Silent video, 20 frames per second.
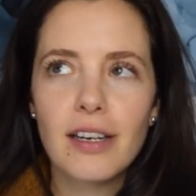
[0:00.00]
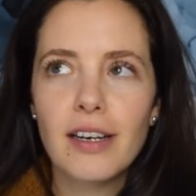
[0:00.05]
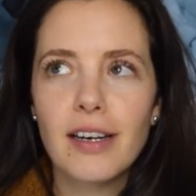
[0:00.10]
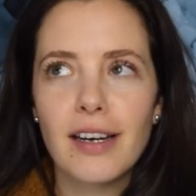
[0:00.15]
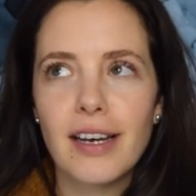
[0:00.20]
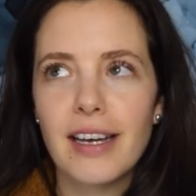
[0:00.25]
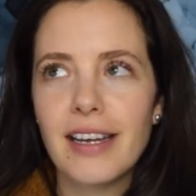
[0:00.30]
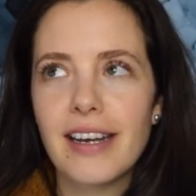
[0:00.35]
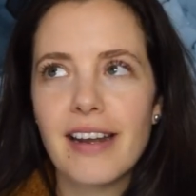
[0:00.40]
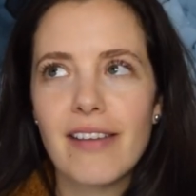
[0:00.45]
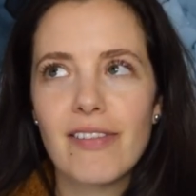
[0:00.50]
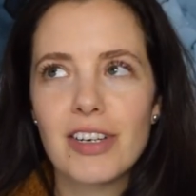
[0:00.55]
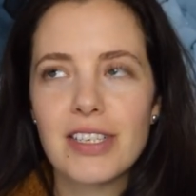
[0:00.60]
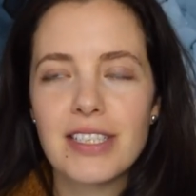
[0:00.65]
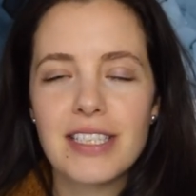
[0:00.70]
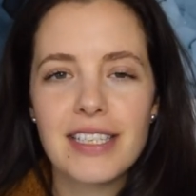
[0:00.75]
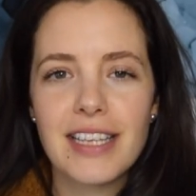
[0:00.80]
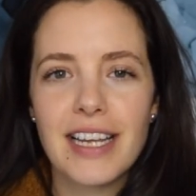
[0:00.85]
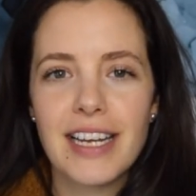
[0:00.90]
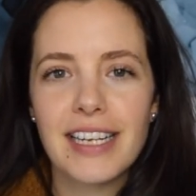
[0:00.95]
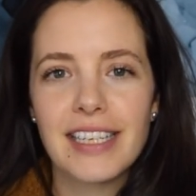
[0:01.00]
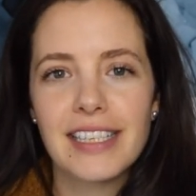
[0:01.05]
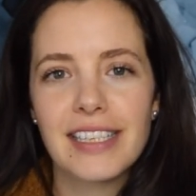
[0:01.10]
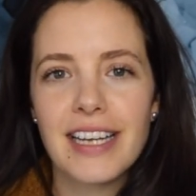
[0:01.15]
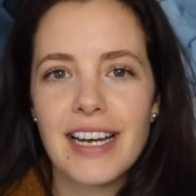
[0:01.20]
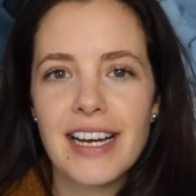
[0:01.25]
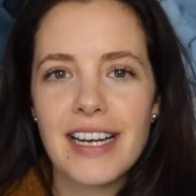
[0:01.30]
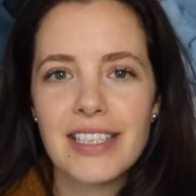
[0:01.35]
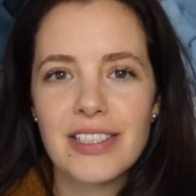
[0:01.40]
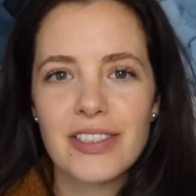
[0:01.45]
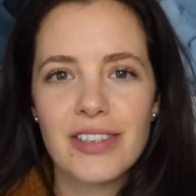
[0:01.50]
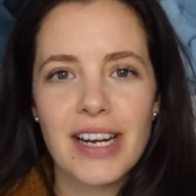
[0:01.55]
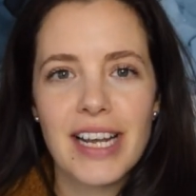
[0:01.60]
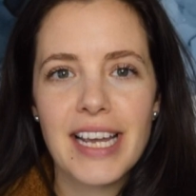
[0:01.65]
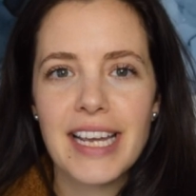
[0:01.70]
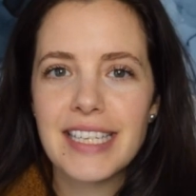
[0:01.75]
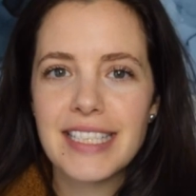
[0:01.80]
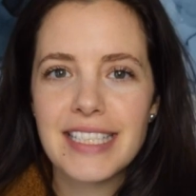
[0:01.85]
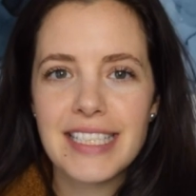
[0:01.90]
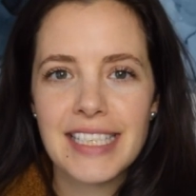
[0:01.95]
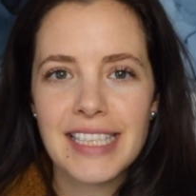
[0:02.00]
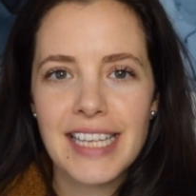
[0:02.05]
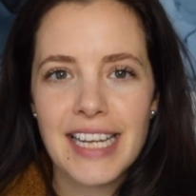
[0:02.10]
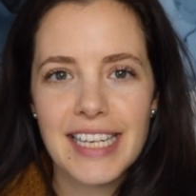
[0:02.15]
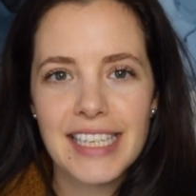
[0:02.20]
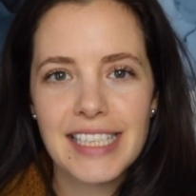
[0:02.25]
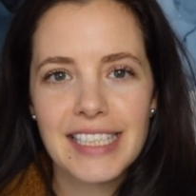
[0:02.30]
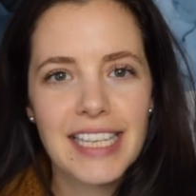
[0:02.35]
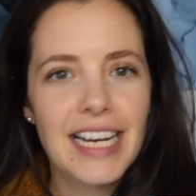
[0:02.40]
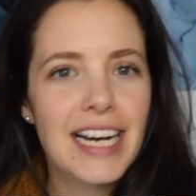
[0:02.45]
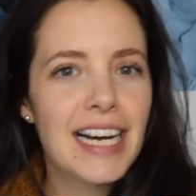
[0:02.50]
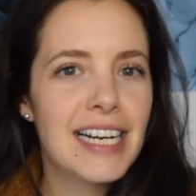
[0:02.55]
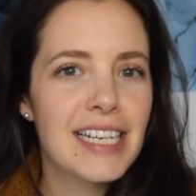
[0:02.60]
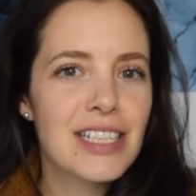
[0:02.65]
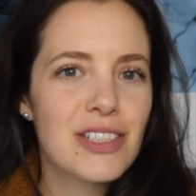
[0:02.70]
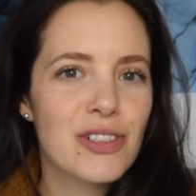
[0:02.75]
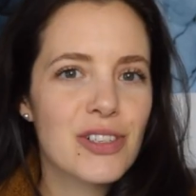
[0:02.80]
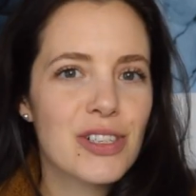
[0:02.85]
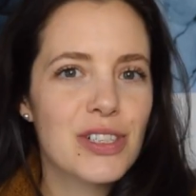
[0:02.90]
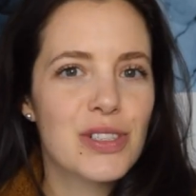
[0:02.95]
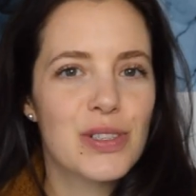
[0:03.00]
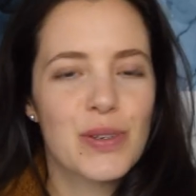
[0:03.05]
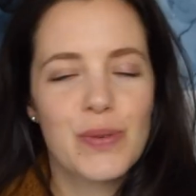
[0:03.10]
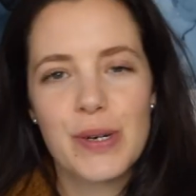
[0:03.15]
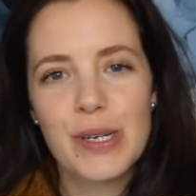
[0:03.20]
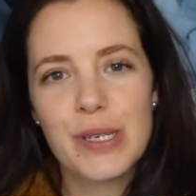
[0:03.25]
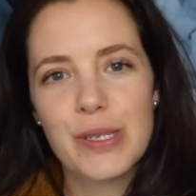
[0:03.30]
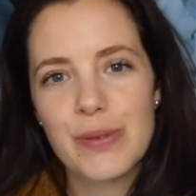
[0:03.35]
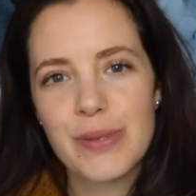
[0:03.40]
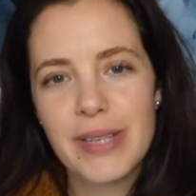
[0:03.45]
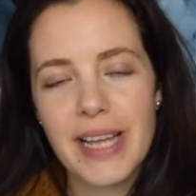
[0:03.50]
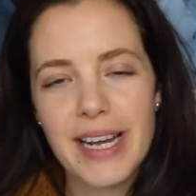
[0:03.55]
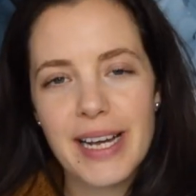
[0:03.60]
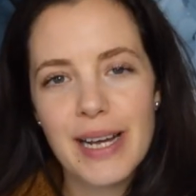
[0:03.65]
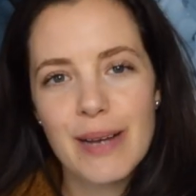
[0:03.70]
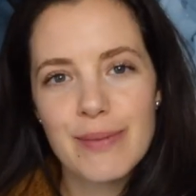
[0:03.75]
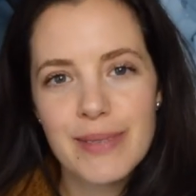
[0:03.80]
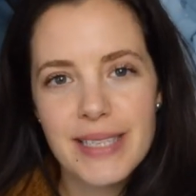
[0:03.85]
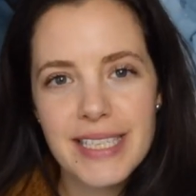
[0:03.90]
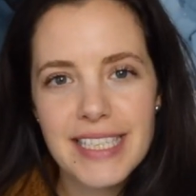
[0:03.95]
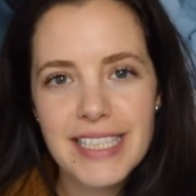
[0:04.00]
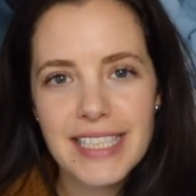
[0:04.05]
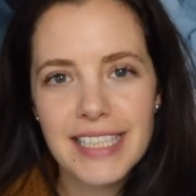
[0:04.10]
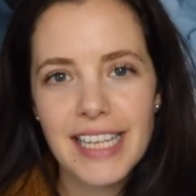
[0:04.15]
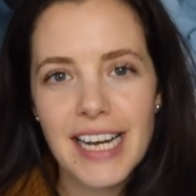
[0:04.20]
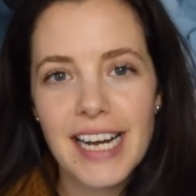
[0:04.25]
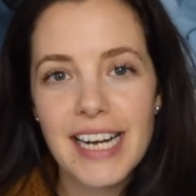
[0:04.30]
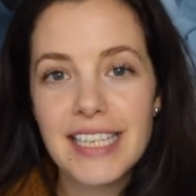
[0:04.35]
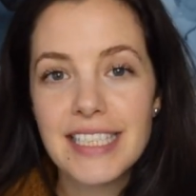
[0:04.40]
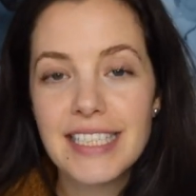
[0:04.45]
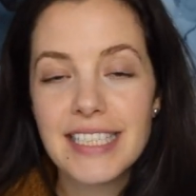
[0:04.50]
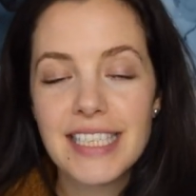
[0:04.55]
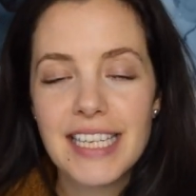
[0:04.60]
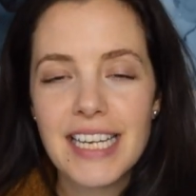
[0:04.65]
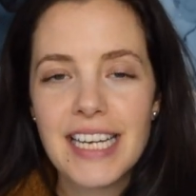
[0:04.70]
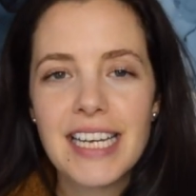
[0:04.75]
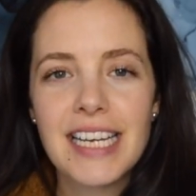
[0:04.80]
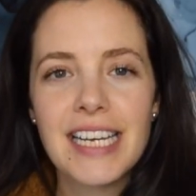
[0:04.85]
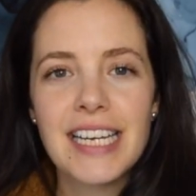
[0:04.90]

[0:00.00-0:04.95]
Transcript: oh, I never see that in class, or I hate seeing that in class, or it's the worst when that comes into class,